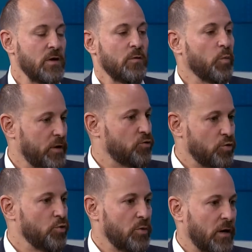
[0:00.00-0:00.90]
We
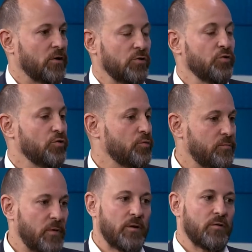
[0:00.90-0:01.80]
do include,
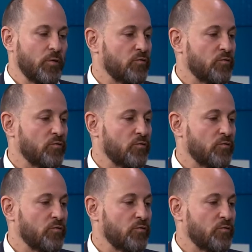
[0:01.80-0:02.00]
you know,